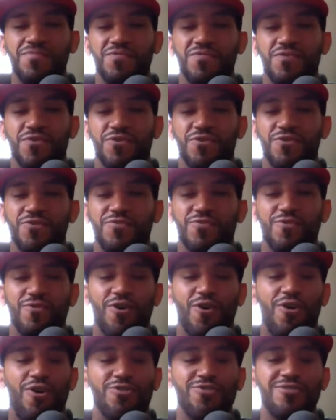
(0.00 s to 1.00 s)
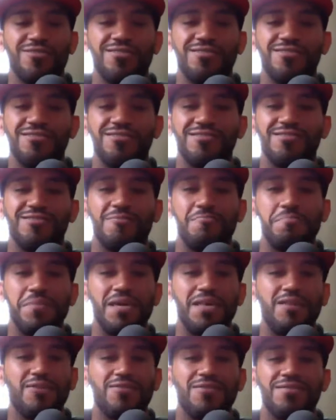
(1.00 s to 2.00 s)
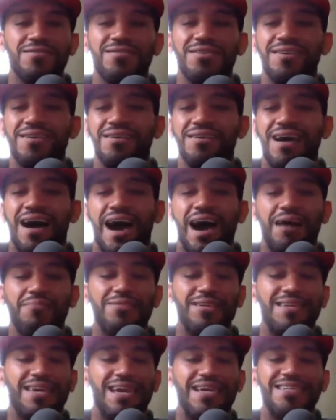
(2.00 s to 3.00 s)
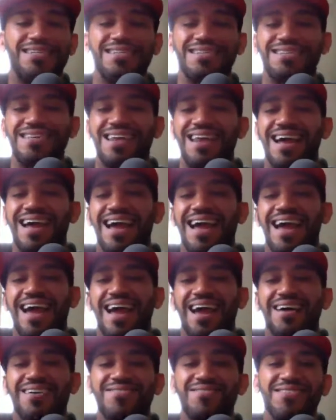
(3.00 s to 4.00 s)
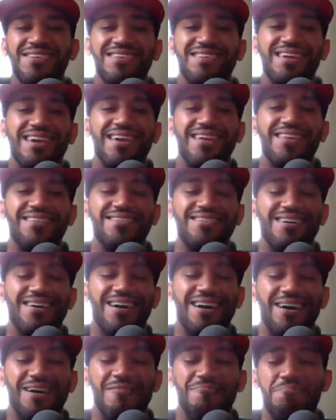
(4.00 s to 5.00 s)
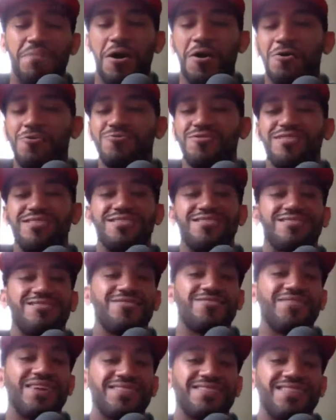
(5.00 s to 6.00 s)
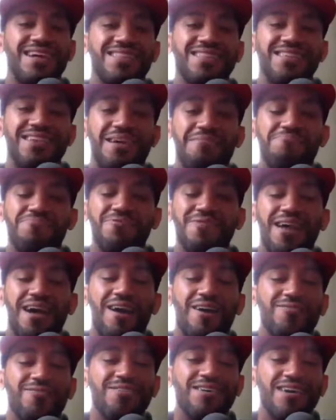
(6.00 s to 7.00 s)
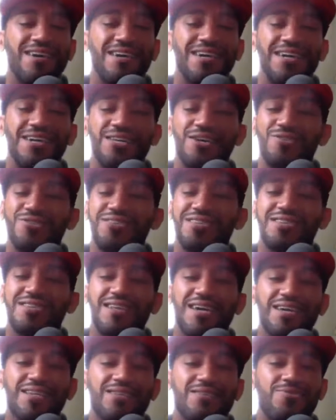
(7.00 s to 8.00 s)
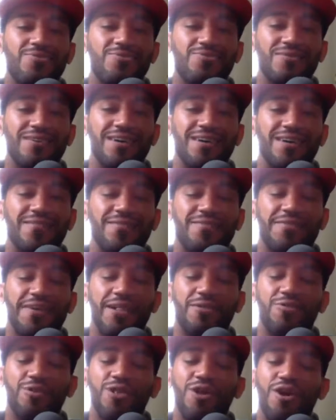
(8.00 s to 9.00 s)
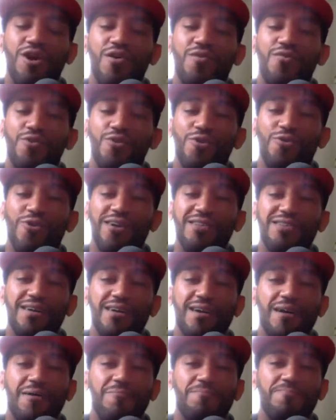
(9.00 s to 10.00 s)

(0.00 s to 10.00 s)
for all of the media obligations that I have and posts and stuff like that I put out. Just stay tuned and follow along for a great time.